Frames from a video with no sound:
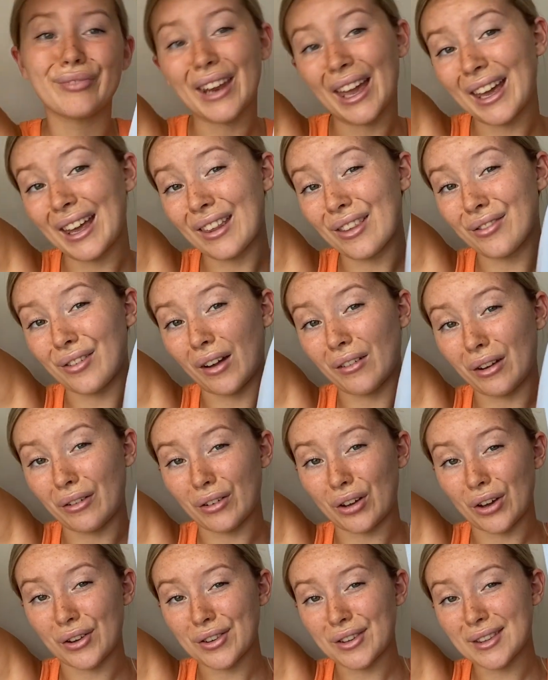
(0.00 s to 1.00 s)
it's very
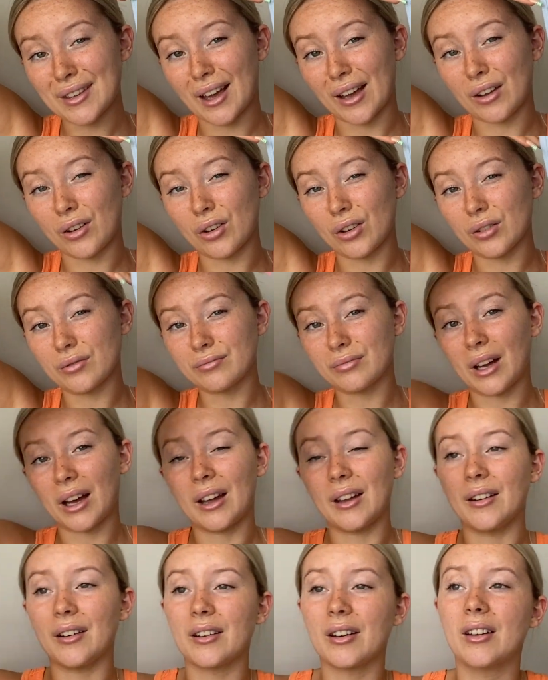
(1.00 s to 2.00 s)
versatile.
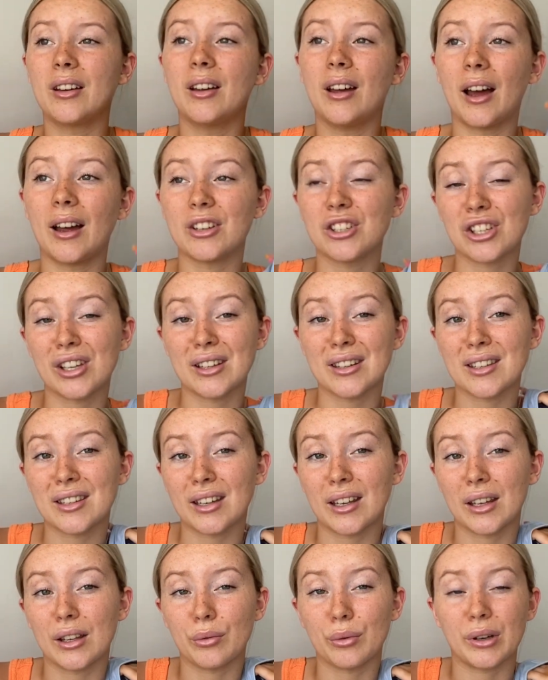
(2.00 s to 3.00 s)
And as you can
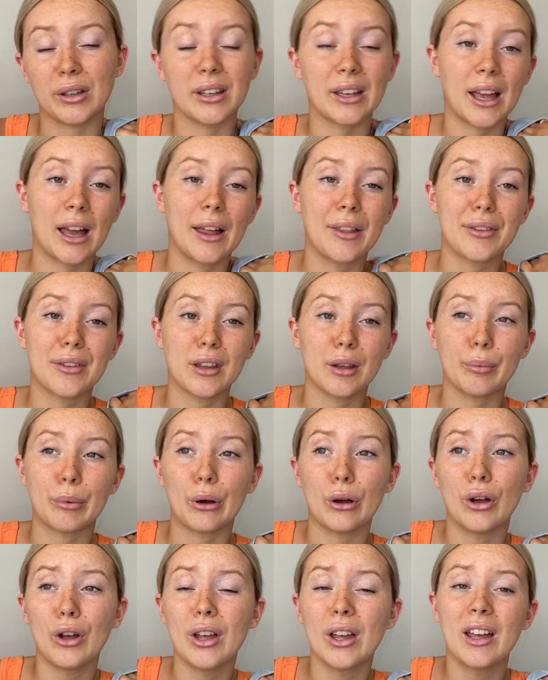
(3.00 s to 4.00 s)
see, well, you can't see, but
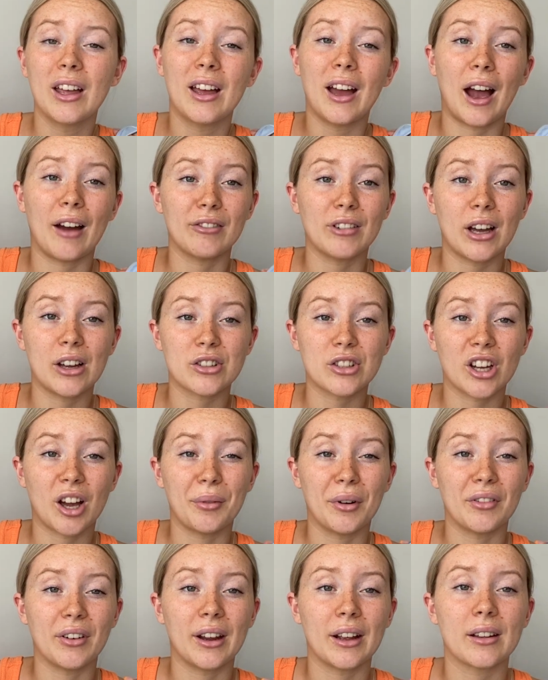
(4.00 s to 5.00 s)
I've not actually got my
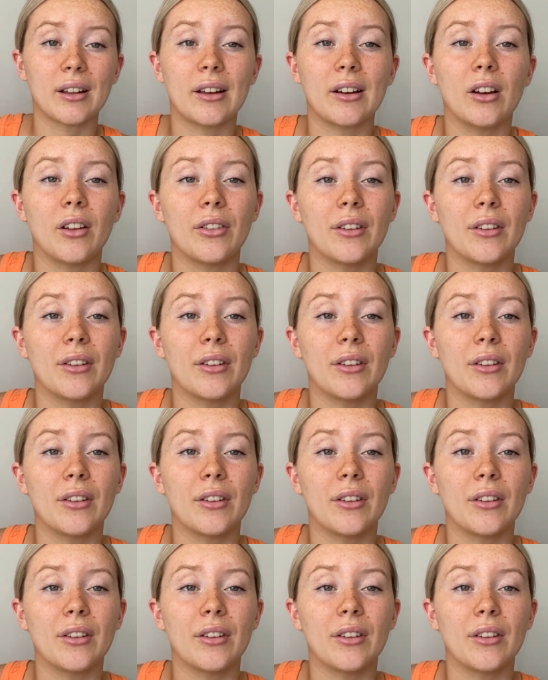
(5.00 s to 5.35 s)
ring light on.